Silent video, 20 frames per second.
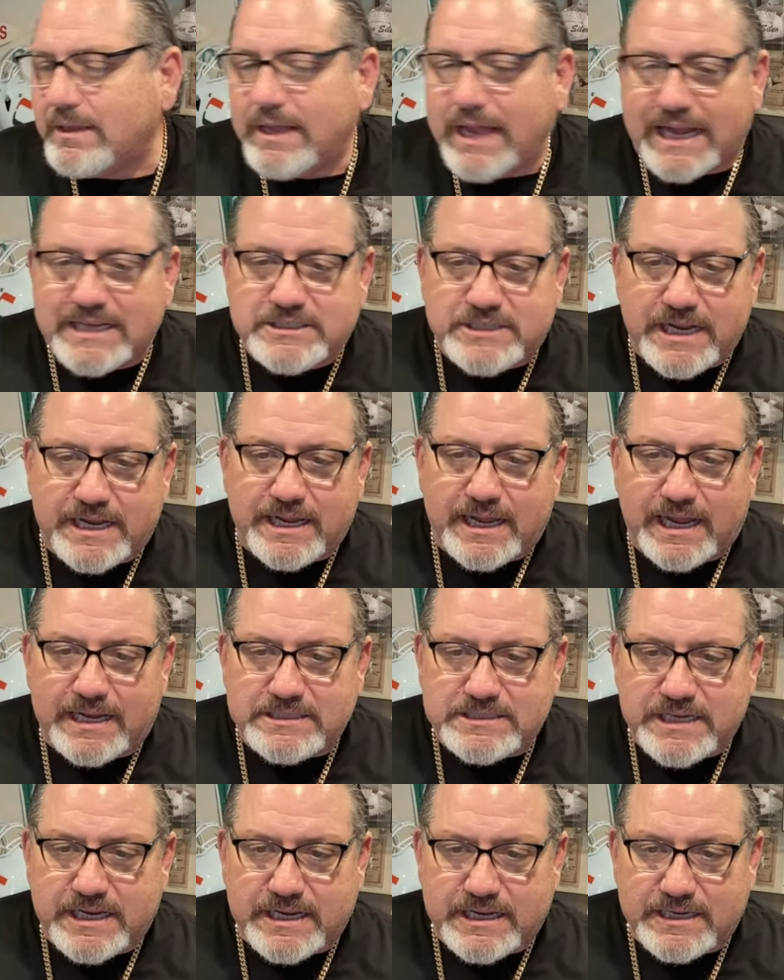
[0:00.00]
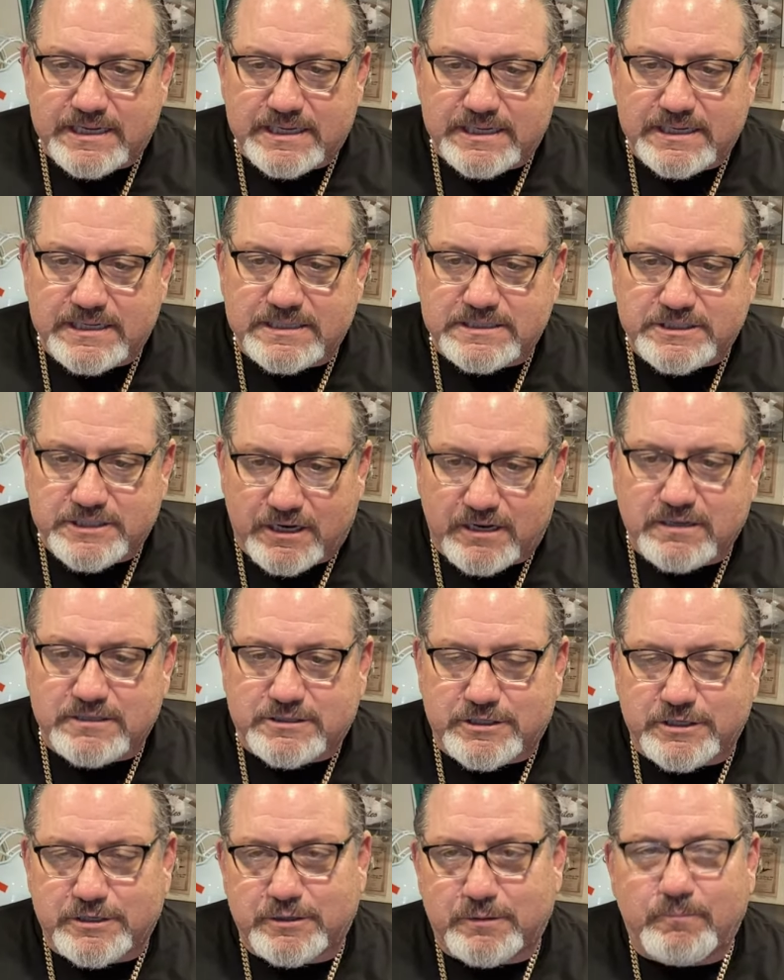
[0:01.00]
AJ AJ is young
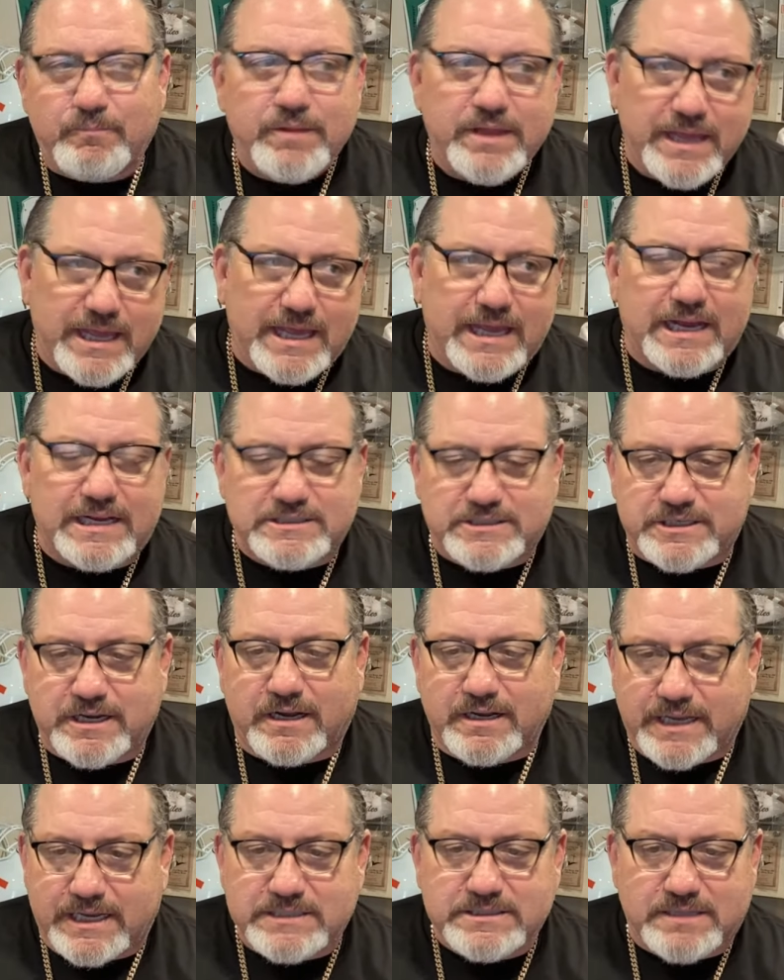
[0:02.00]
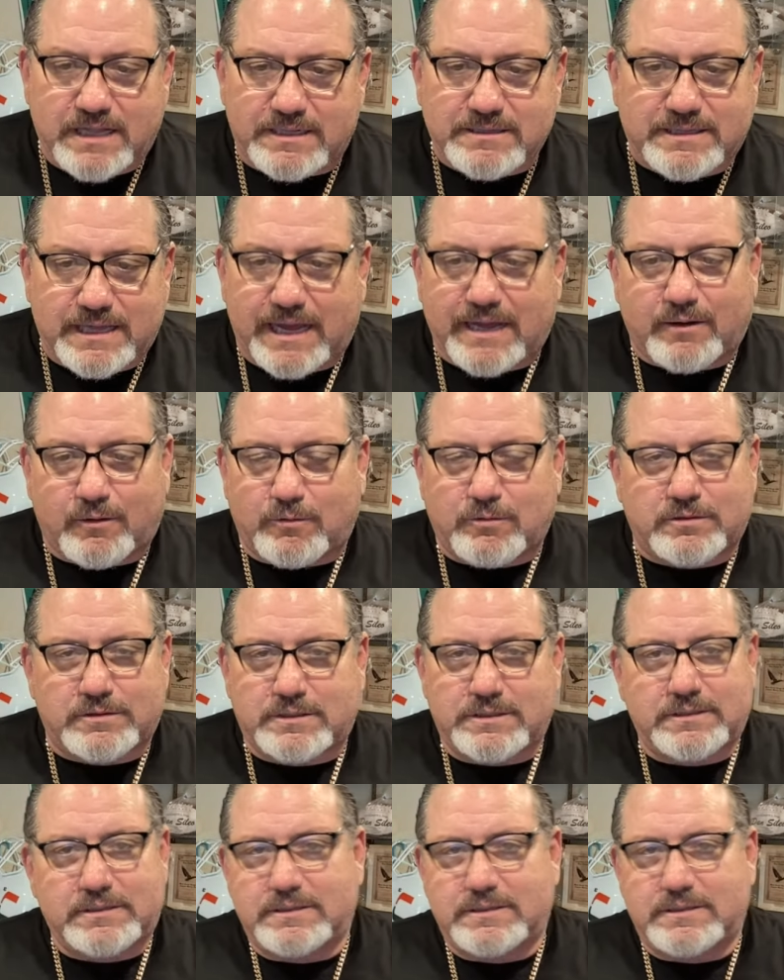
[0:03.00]
too. He is young. He's not that old.